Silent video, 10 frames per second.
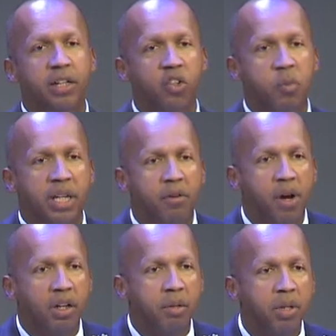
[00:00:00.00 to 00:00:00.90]
in so many of
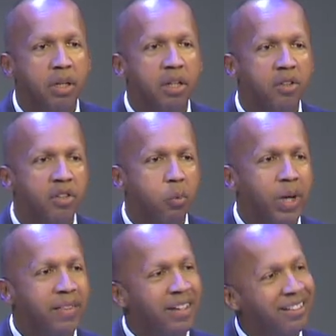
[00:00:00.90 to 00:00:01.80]
our communities is the
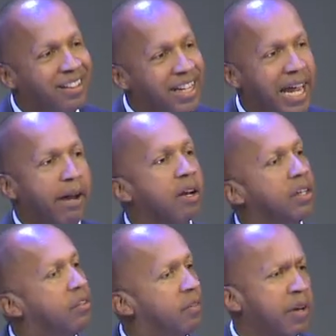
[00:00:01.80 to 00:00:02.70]
way these
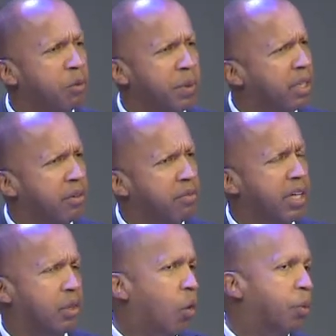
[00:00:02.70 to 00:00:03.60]
narratives have never been
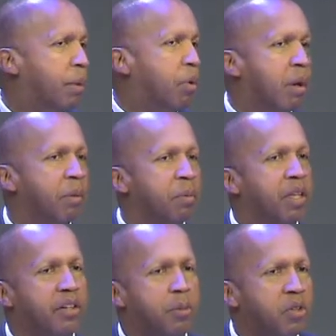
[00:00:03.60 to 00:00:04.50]
confronted. Older people come up to me,
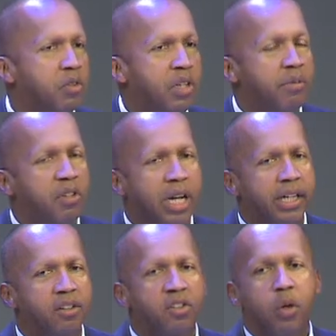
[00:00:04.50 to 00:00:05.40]
they say, Mr. Stevenson, I
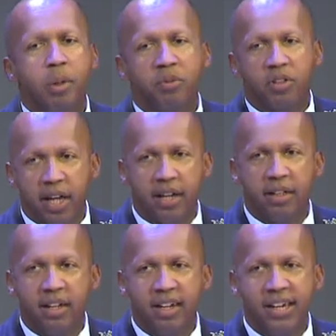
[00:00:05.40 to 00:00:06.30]
get so upset
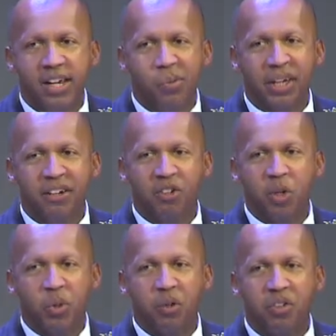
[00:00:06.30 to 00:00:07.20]
when I hear
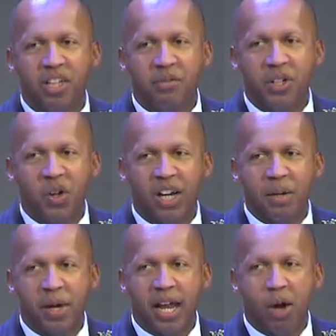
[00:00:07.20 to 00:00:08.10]
someone on TV talking
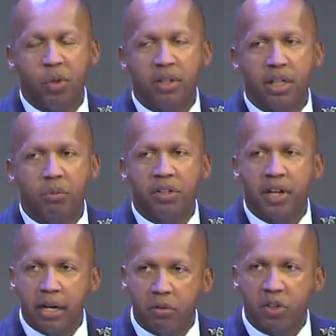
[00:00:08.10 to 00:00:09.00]
about how we're dealing with
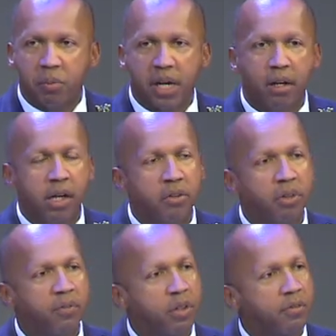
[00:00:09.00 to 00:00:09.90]
terrorism in our
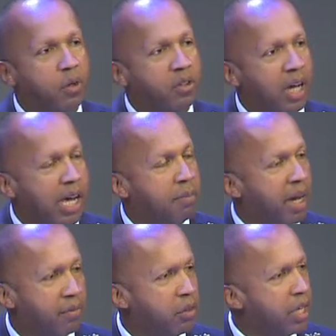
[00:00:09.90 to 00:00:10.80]
country for the first time
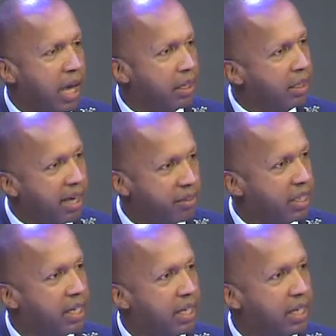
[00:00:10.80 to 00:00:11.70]
after 9/11.
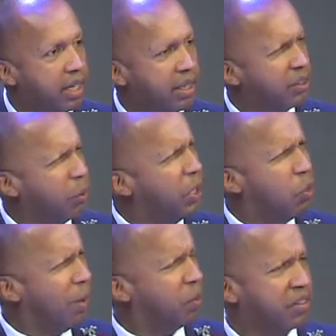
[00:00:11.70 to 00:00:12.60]
They say, we
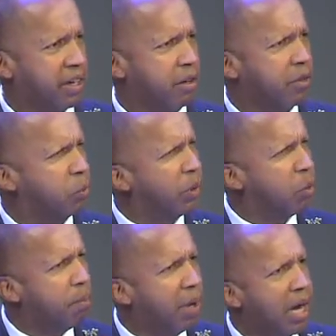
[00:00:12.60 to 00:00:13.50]
grew up with terrorism. We
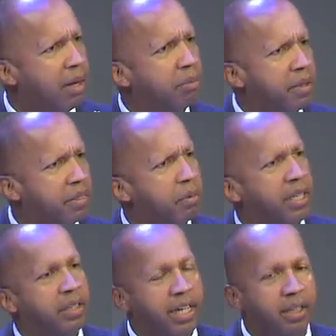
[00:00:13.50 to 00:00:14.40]
were bombed and
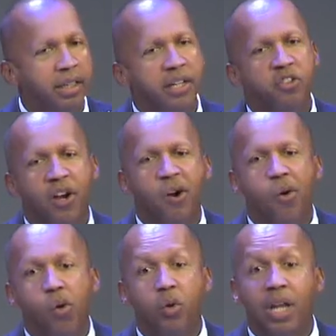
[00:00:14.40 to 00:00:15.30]
threatened and lynched our
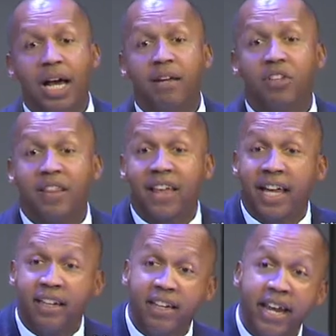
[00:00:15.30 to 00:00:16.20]
whole lives, and
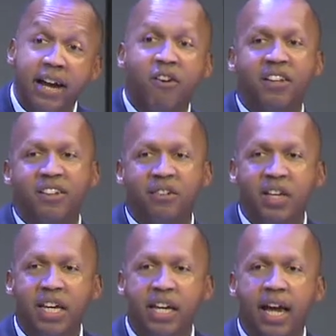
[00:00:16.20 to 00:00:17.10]
that narrative
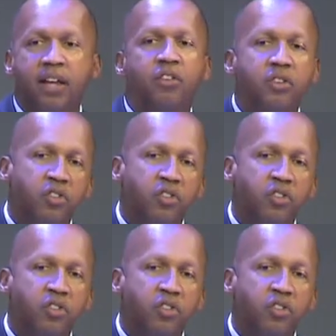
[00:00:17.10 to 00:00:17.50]
hasn't